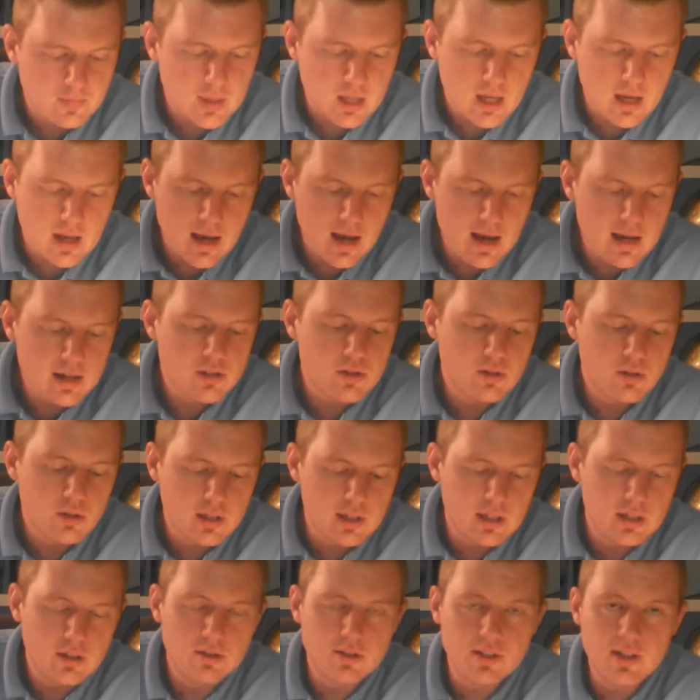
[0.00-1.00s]

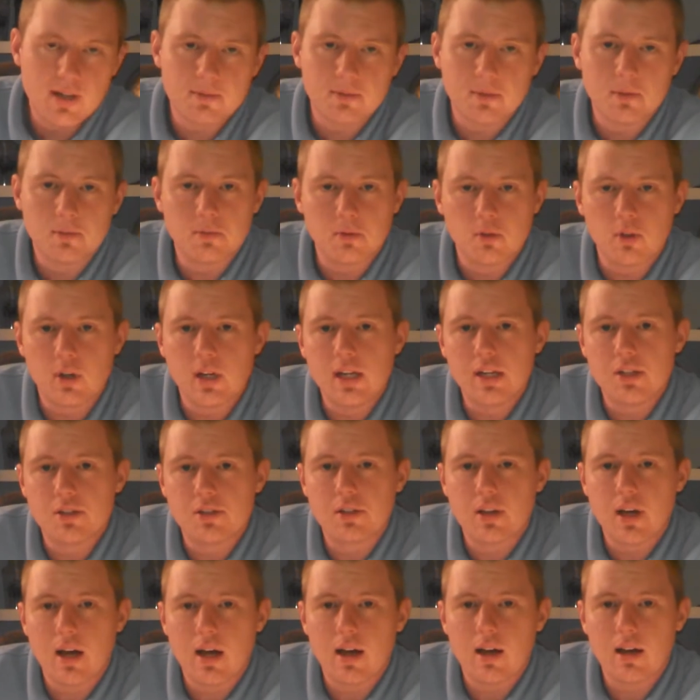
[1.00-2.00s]
actually are different for each
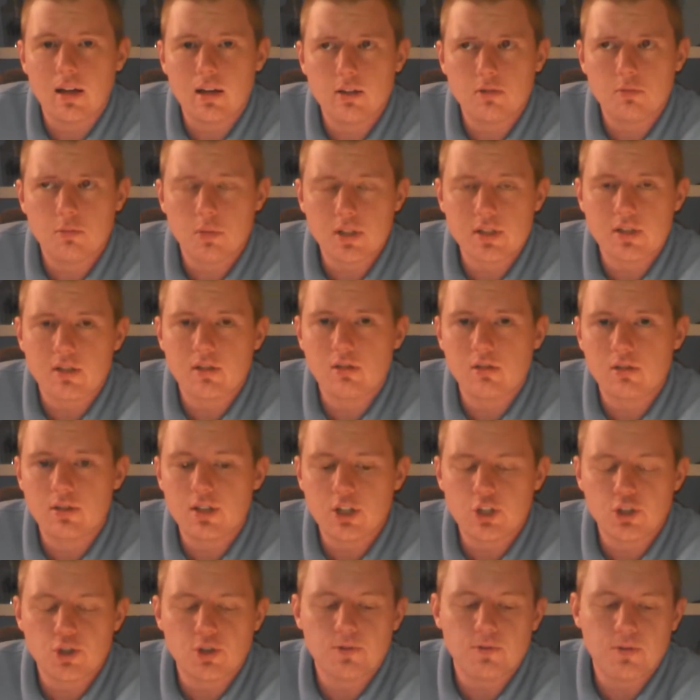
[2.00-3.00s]
kind of muscular
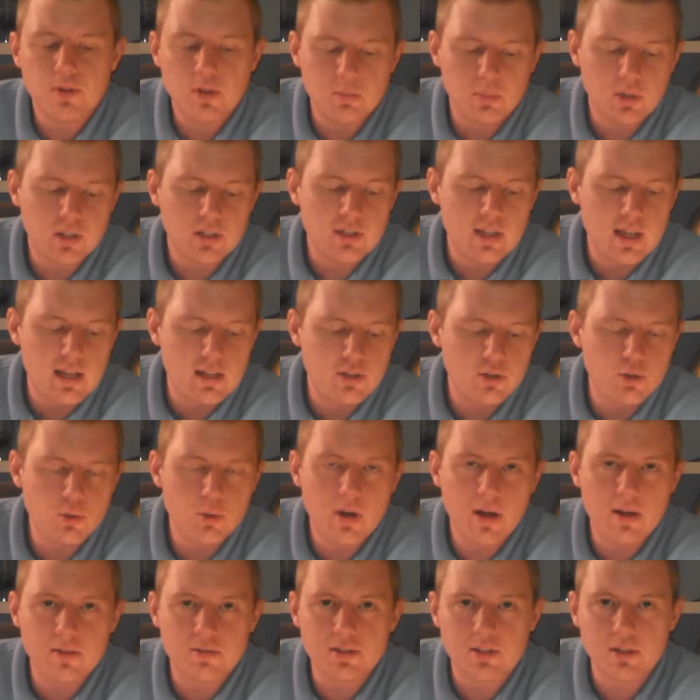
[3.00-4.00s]
dystrophy, but they do
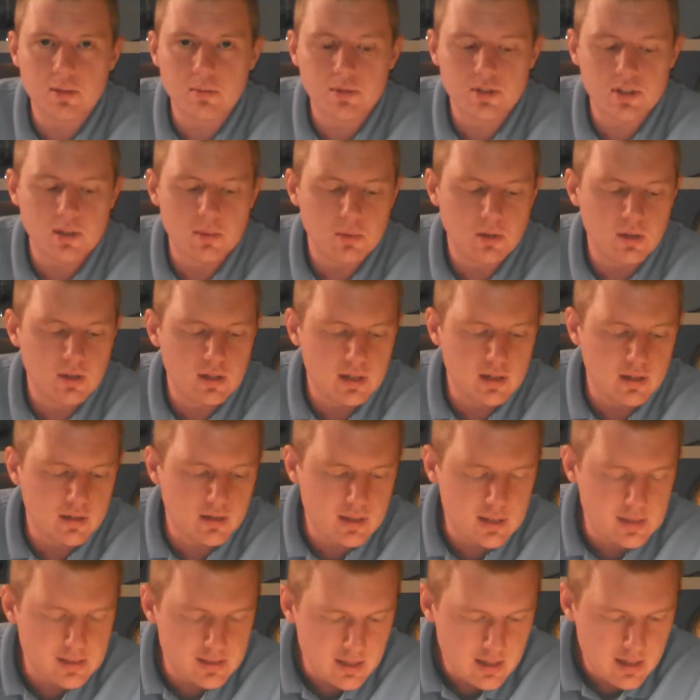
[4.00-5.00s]
have some
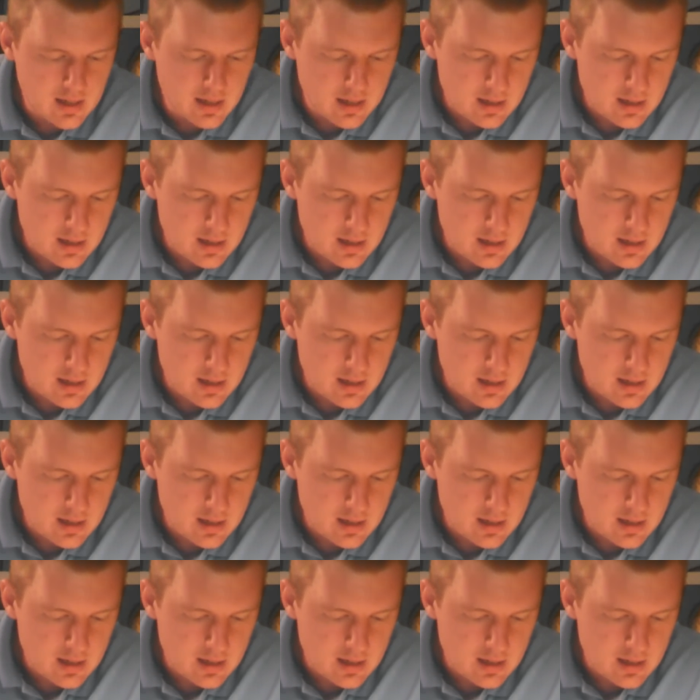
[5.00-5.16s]
similarities.